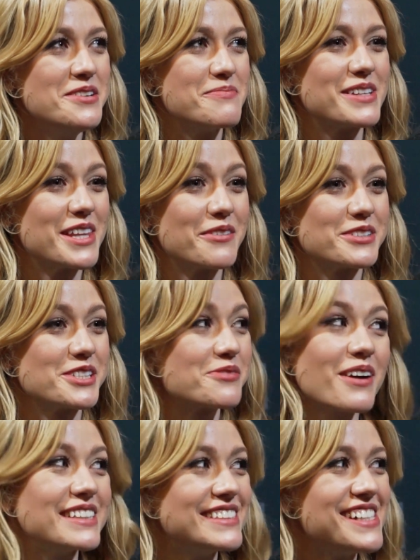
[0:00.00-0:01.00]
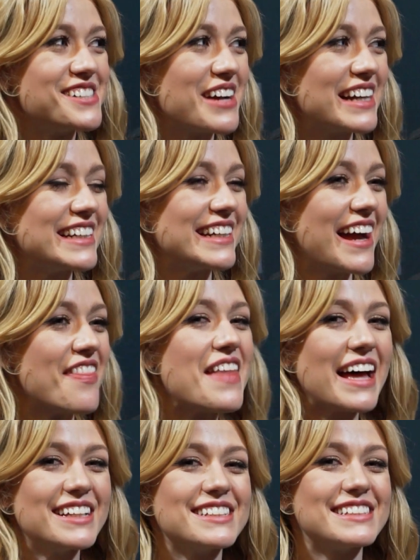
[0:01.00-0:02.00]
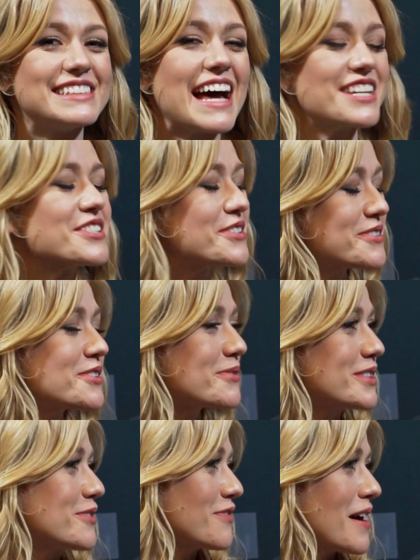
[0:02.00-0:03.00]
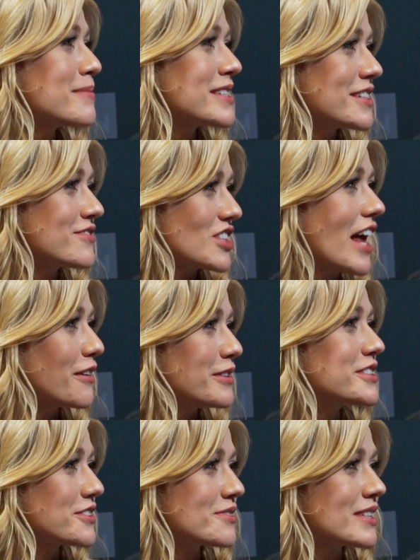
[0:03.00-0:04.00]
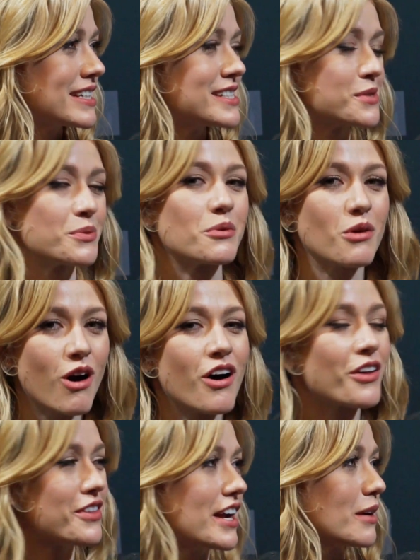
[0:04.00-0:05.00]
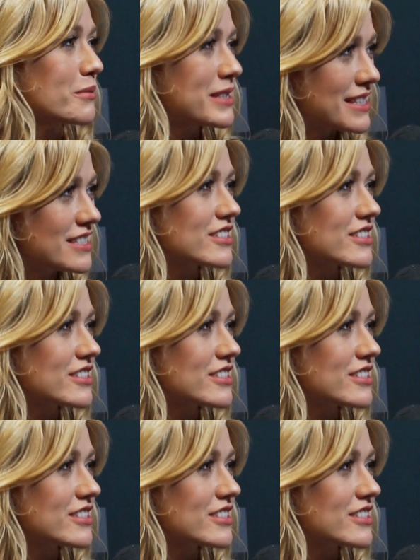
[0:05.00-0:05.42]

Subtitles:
But they were just right there ready, and that shows you what the family of Shadowhunters is. We were all there with